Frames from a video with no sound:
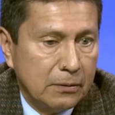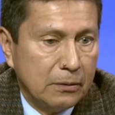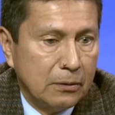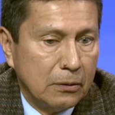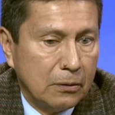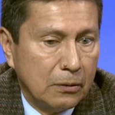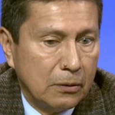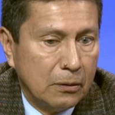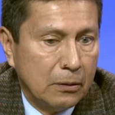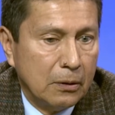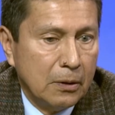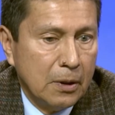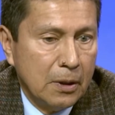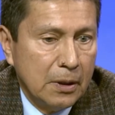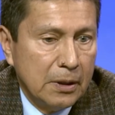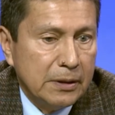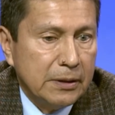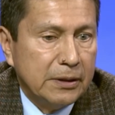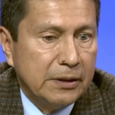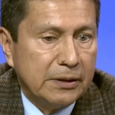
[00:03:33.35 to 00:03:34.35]
know,
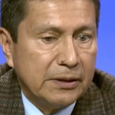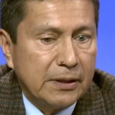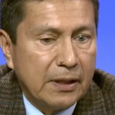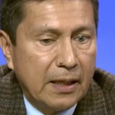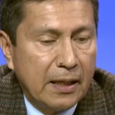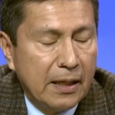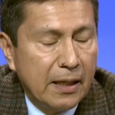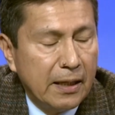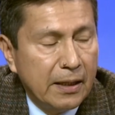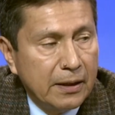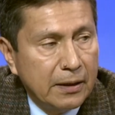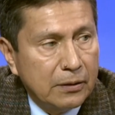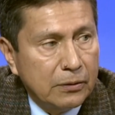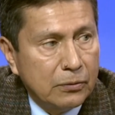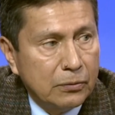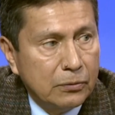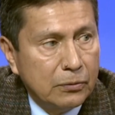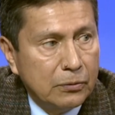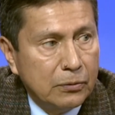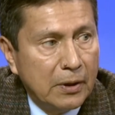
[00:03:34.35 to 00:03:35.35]
designed
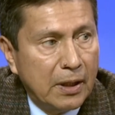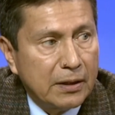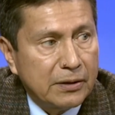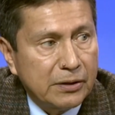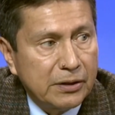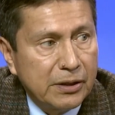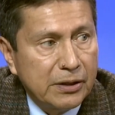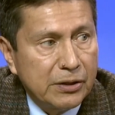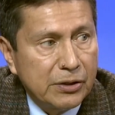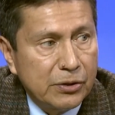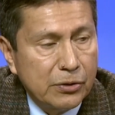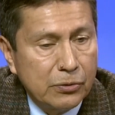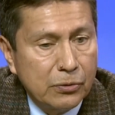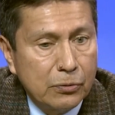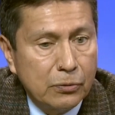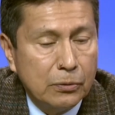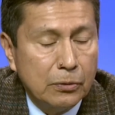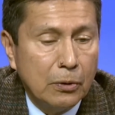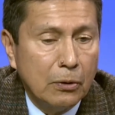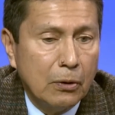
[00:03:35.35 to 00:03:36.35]
to assist
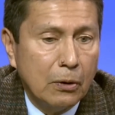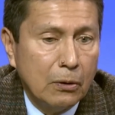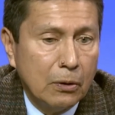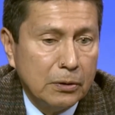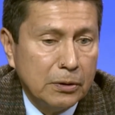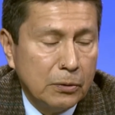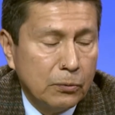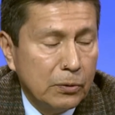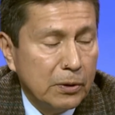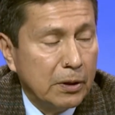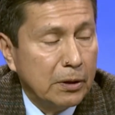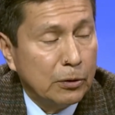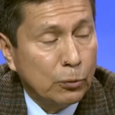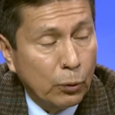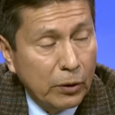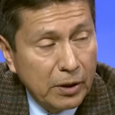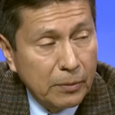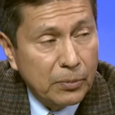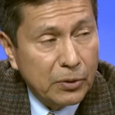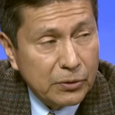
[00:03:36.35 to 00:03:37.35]
you not only with the
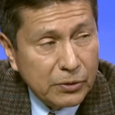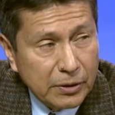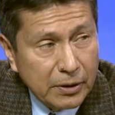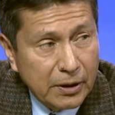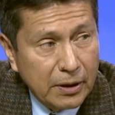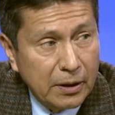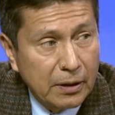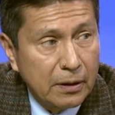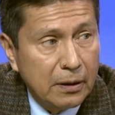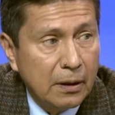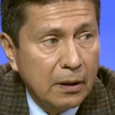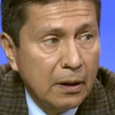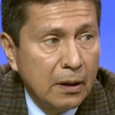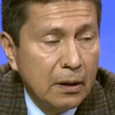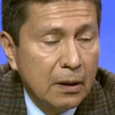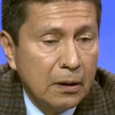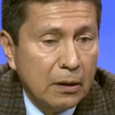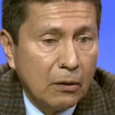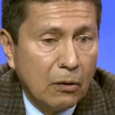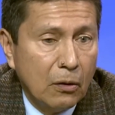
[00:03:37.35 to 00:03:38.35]
20% percent mm -hmm.